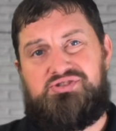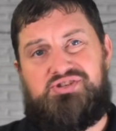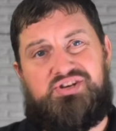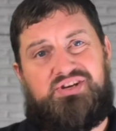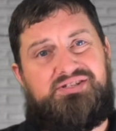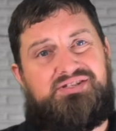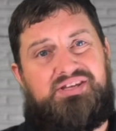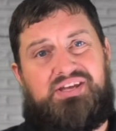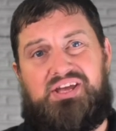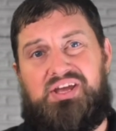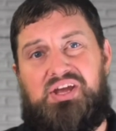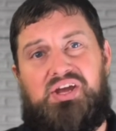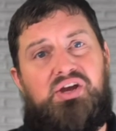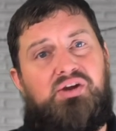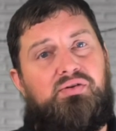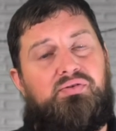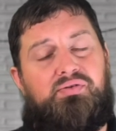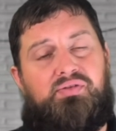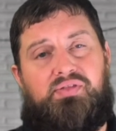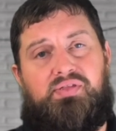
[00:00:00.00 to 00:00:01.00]
just
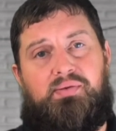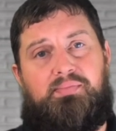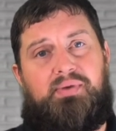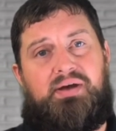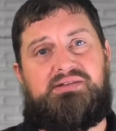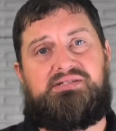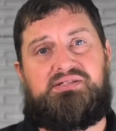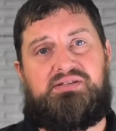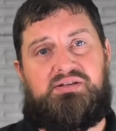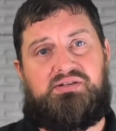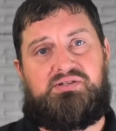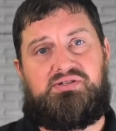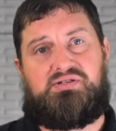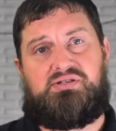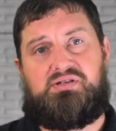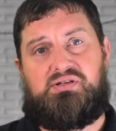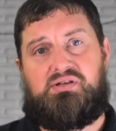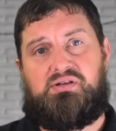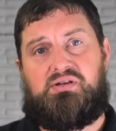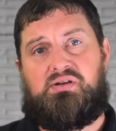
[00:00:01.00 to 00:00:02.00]
hear the message.